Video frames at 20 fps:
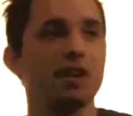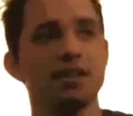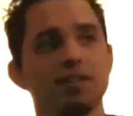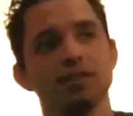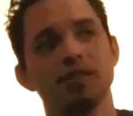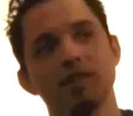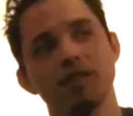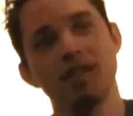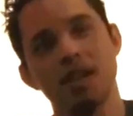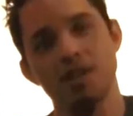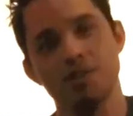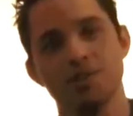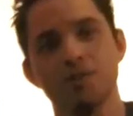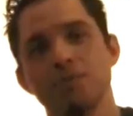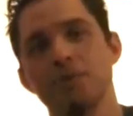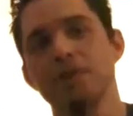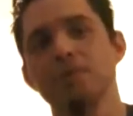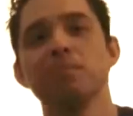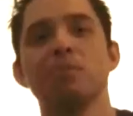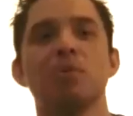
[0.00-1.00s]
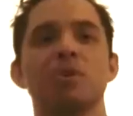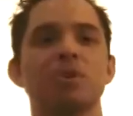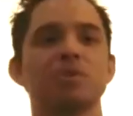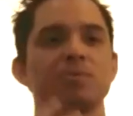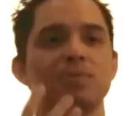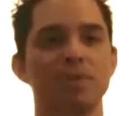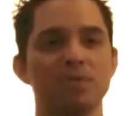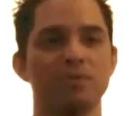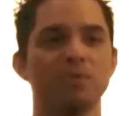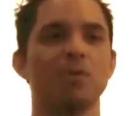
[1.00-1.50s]
Got the agent William
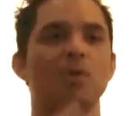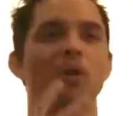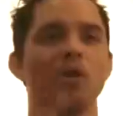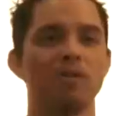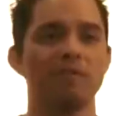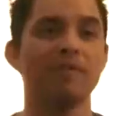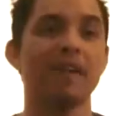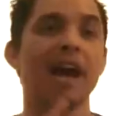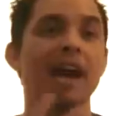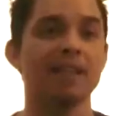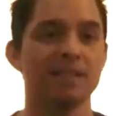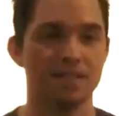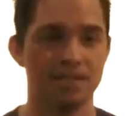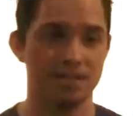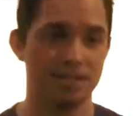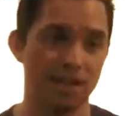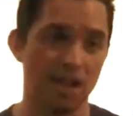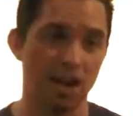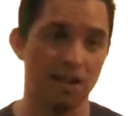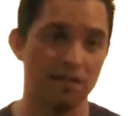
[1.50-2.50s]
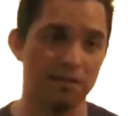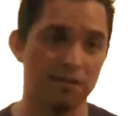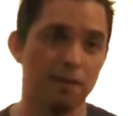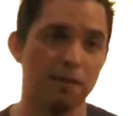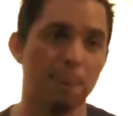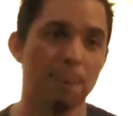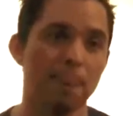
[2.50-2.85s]
Morris, went through all of that stuff.